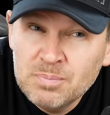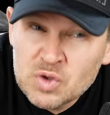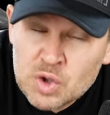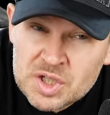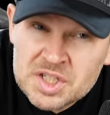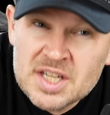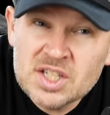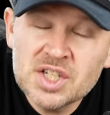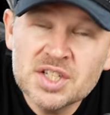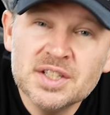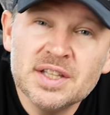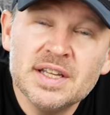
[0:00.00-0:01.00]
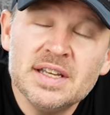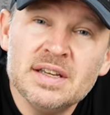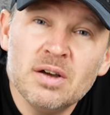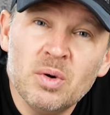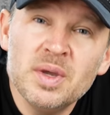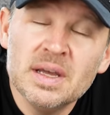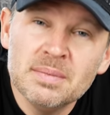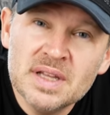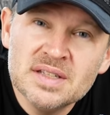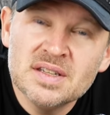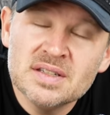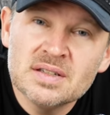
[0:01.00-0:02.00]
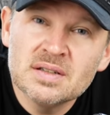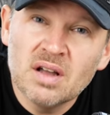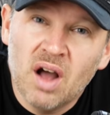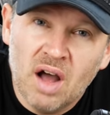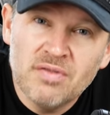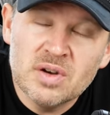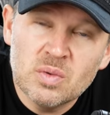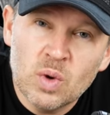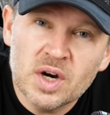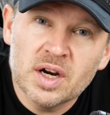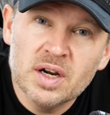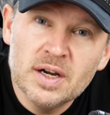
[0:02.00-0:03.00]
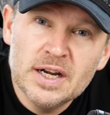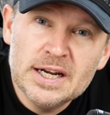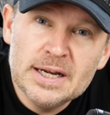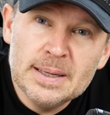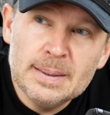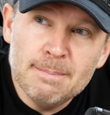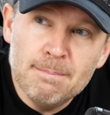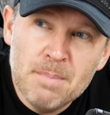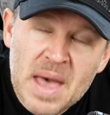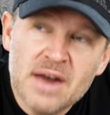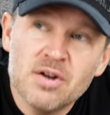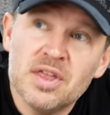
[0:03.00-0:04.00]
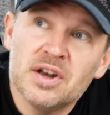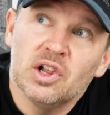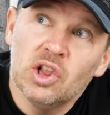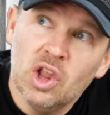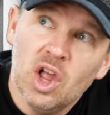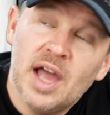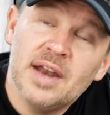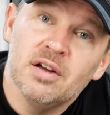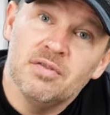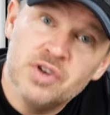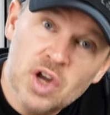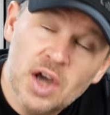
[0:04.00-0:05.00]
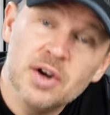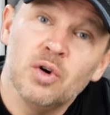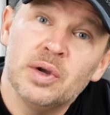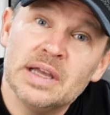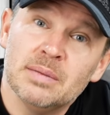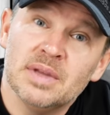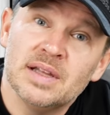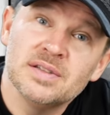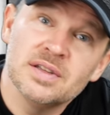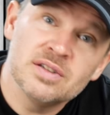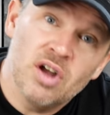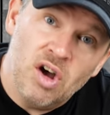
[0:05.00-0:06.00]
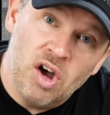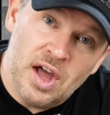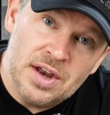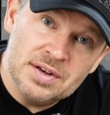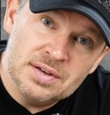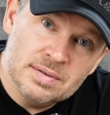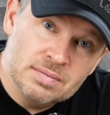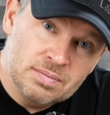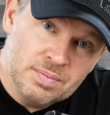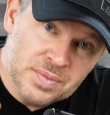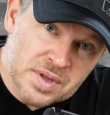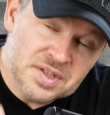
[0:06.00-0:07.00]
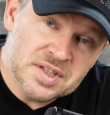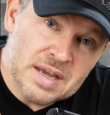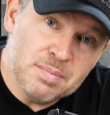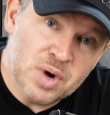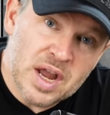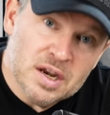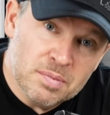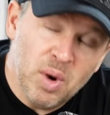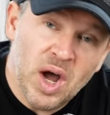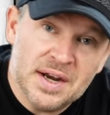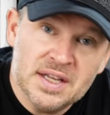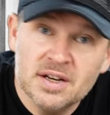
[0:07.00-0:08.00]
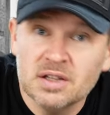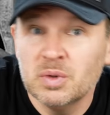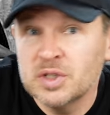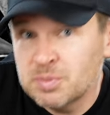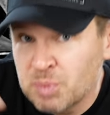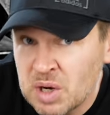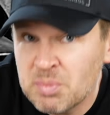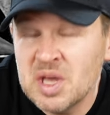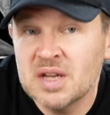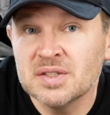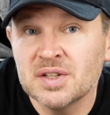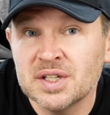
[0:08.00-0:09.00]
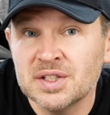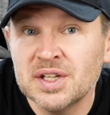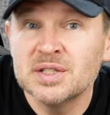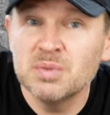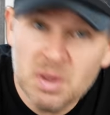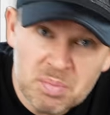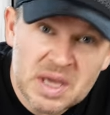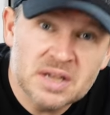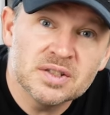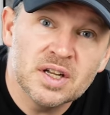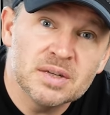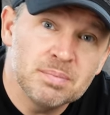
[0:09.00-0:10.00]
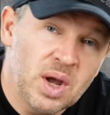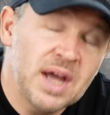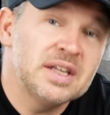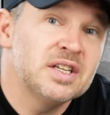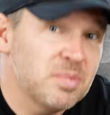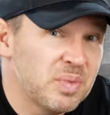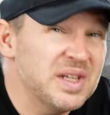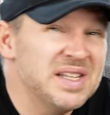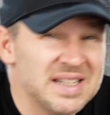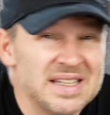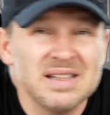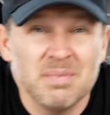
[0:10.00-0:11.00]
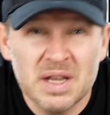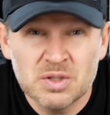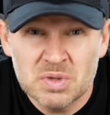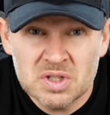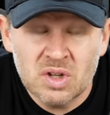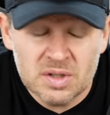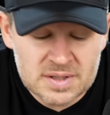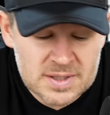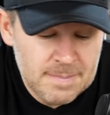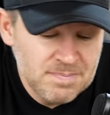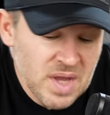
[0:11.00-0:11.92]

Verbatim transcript: traditionally OEM lenses often work better than a lot of non OEM lenses on the same brand body. In other words, put a Panasonic lens with a Panasonic body and you're probably going to get the best results.